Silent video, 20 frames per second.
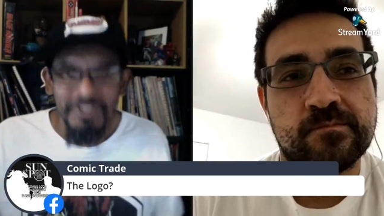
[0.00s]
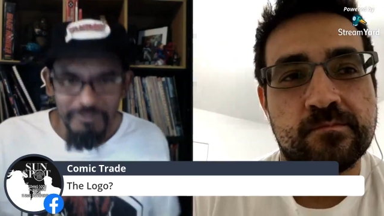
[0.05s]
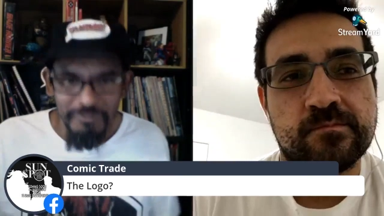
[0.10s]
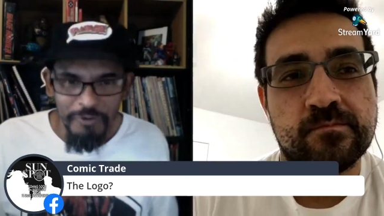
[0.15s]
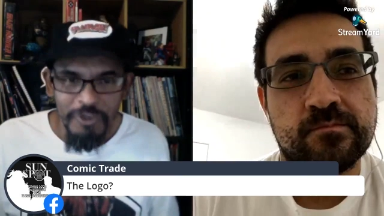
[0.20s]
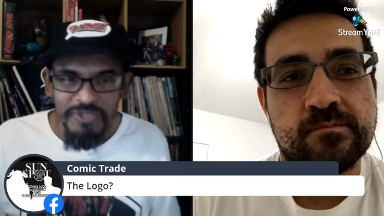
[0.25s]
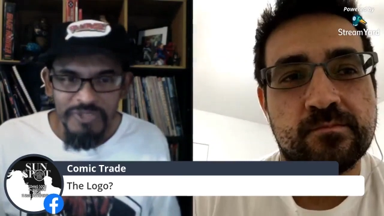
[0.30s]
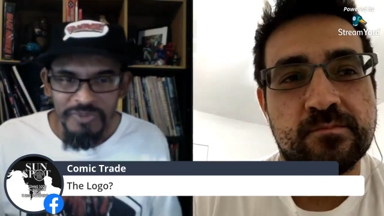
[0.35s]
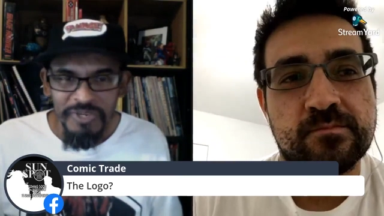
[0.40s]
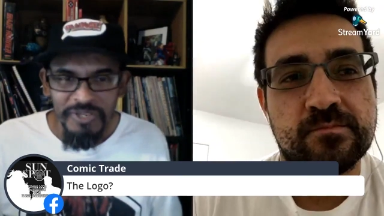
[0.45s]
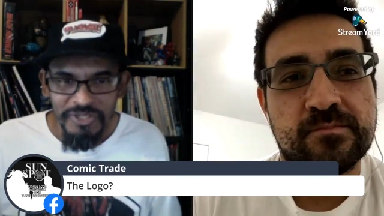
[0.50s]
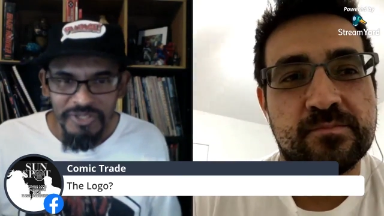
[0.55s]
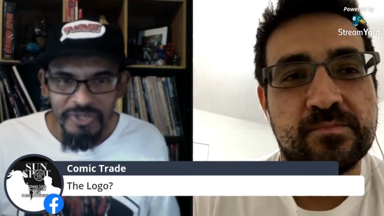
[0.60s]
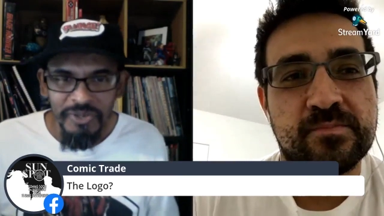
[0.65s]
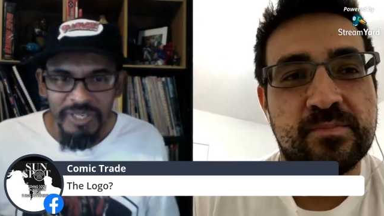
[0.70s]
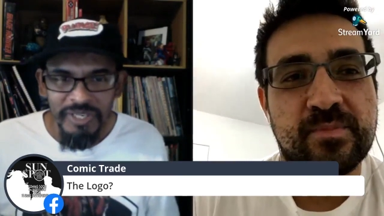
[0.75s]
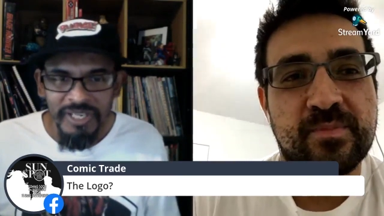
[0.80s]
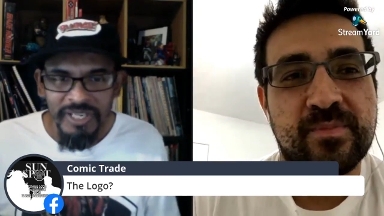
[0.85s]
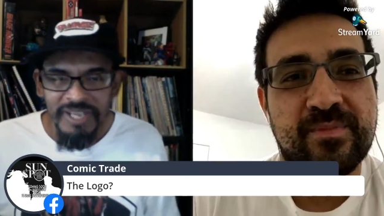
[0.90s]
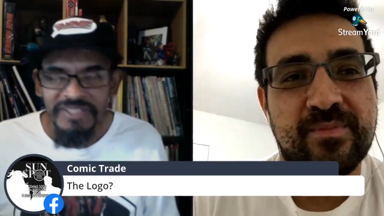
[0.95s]
Speaker 1: the first one to
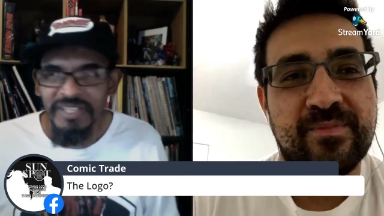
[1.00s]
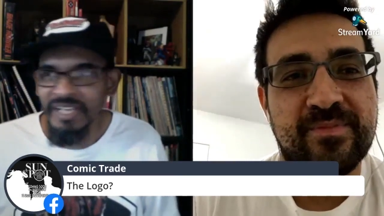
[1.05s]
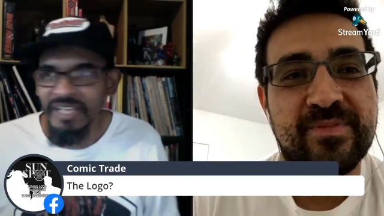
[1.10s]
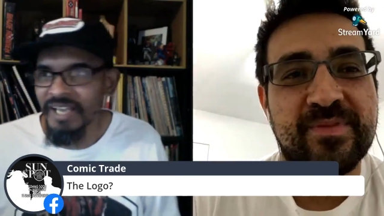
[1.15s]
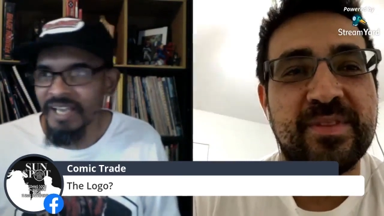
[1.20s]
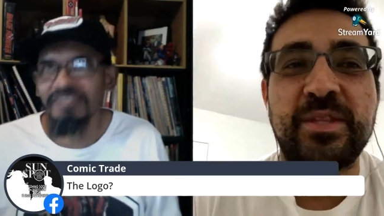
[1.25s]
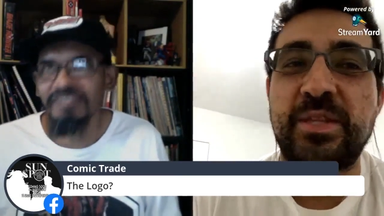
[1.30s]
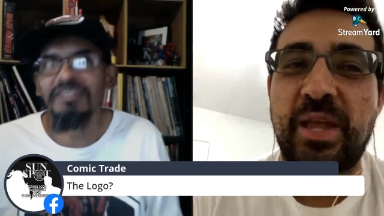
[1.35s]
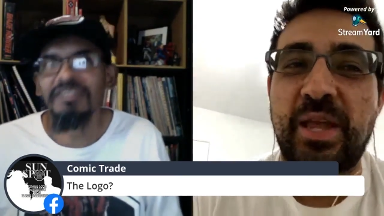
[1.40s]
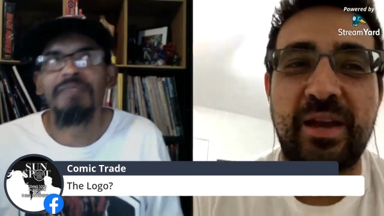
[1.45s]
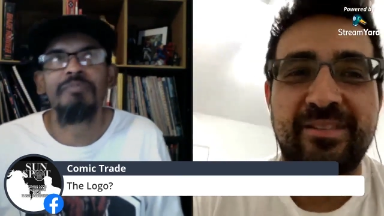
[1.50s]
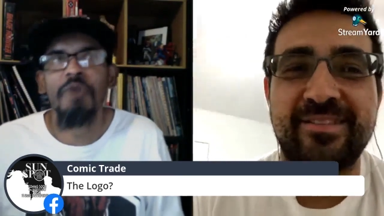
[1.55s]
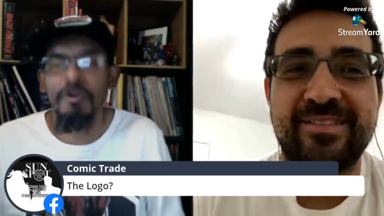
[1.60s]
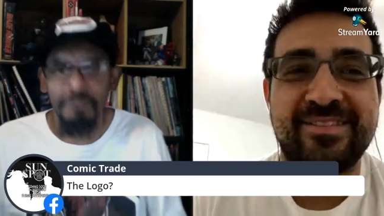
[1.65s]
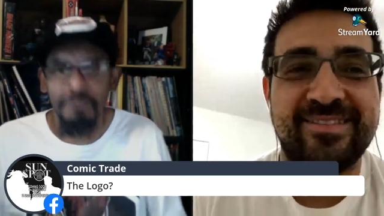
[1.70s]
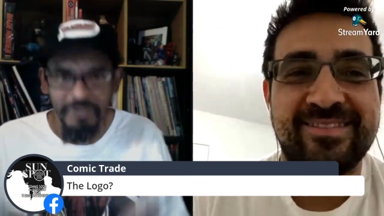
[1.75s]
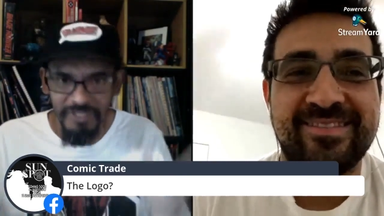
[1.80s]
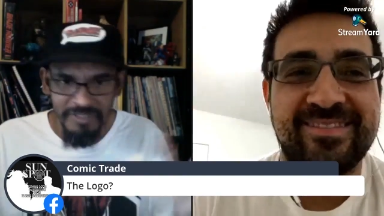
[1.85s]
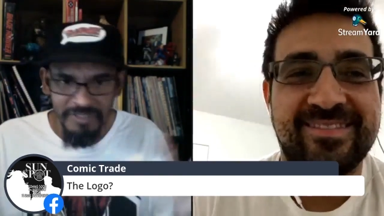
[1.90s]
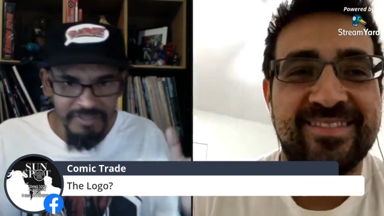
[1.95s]
do unless they're like the yeah.
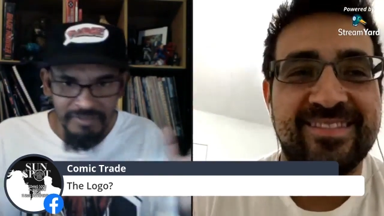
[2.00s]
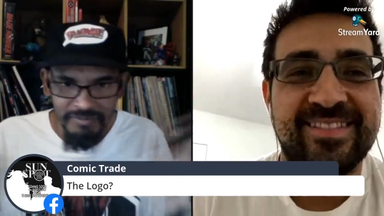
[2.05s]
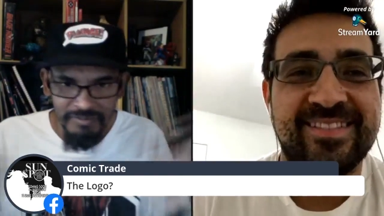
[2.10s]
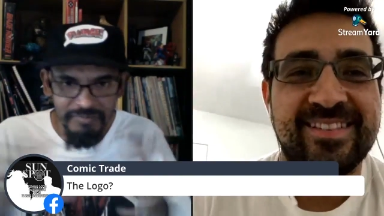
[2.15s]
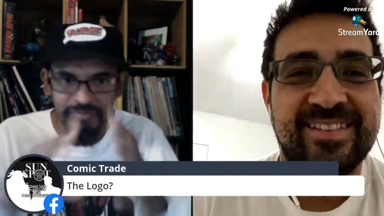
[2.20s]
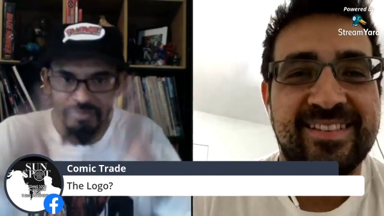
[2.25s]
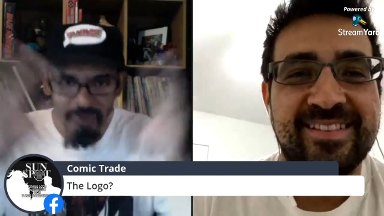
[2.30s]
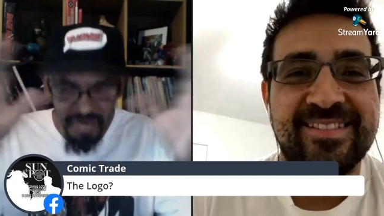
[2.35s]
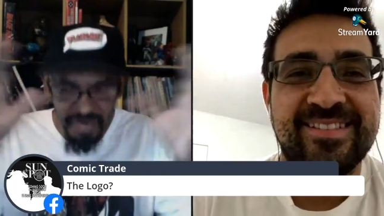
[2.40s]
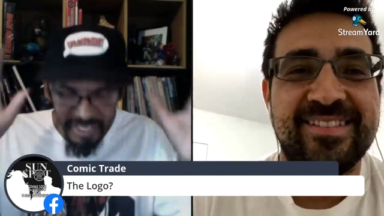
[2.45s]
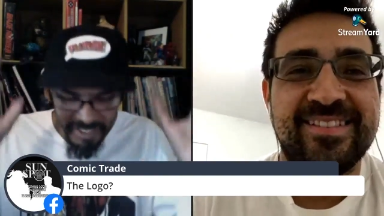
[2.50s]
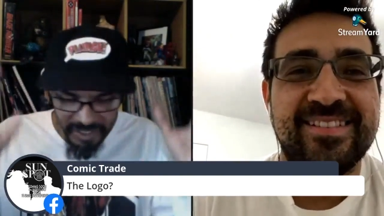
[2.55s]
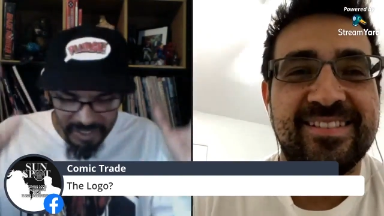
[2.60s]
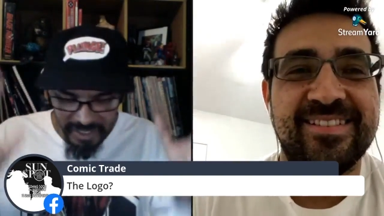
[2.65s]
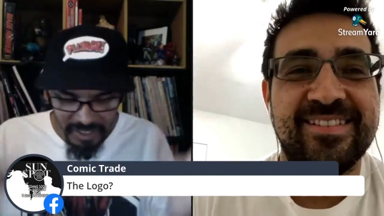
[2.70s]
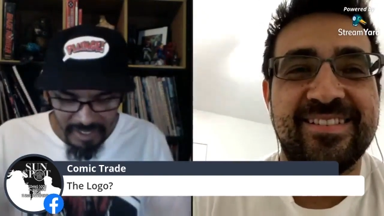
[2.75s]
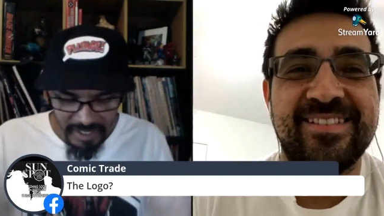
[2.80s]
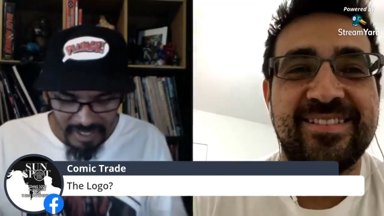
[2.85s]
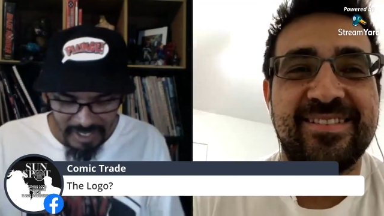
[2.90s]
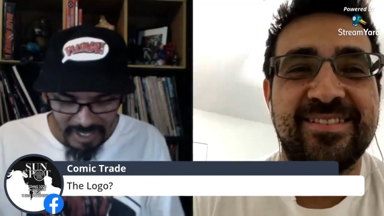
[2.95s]
perfect
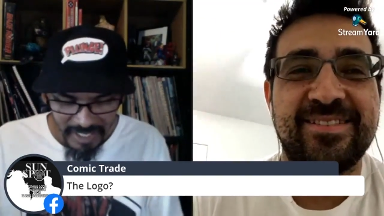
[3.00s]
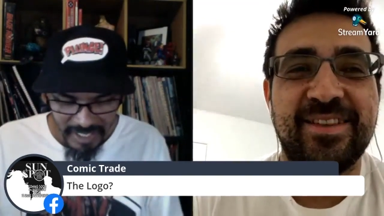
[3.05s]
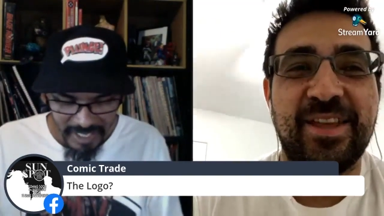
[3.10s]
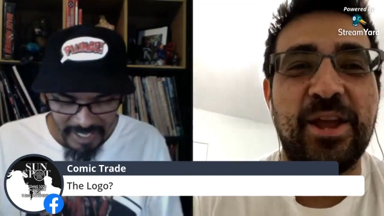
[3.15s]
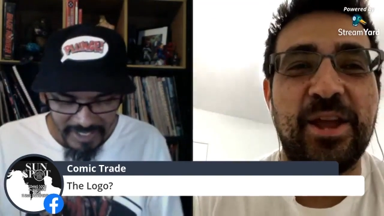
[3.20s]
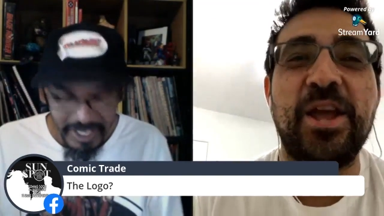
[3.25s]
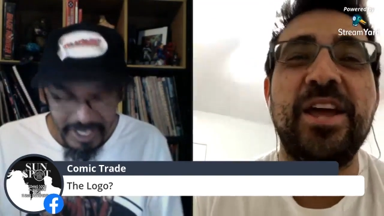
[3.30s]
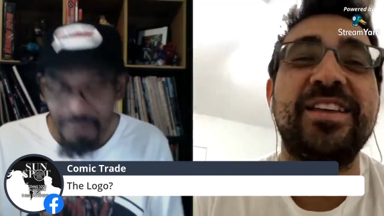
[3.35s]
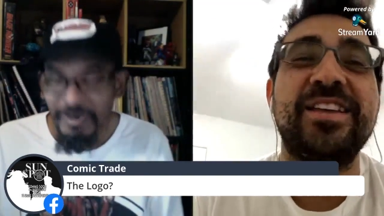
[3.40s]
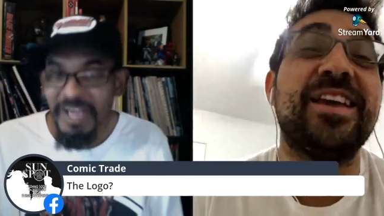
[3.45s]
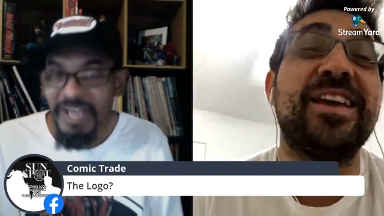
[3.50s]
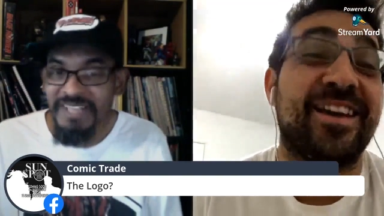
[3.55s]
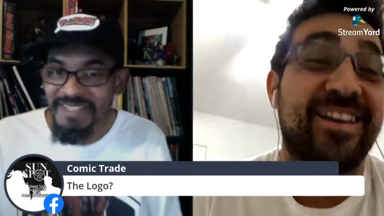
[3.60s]
brain. Yeah. They might